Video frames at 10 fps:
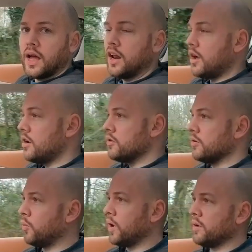Hello,
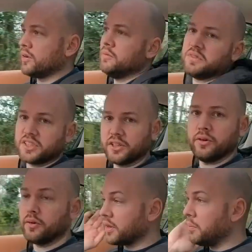welcome
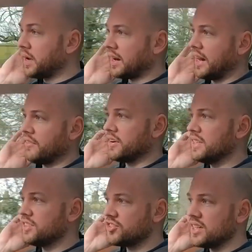to the
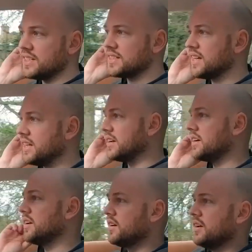McLaren GT.
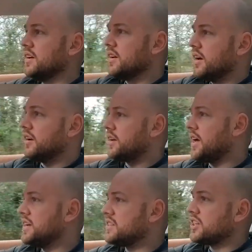
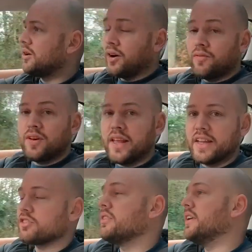Okay, so I've
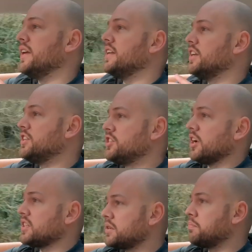literally
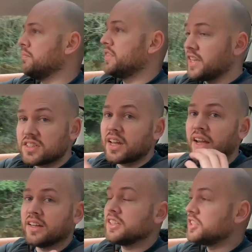just this
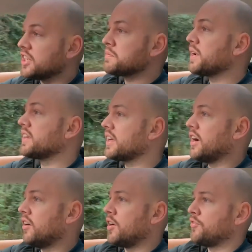second just picked the
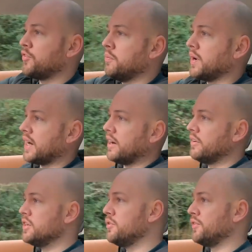car up from McLaren
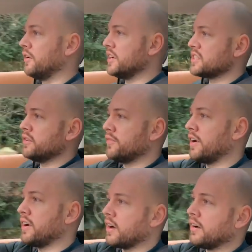New Forest, who
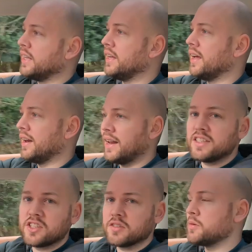very kindly
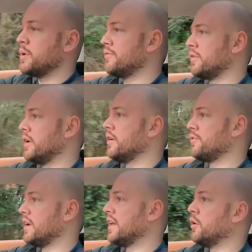lent it to me for
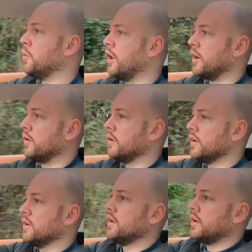a little while,
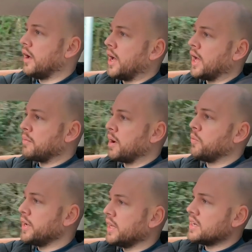and
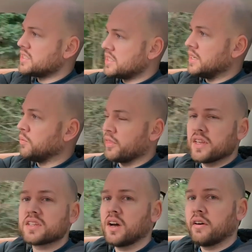we're going to see what
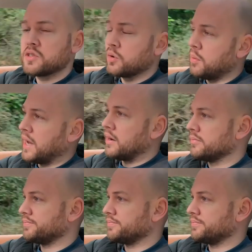this car is all about.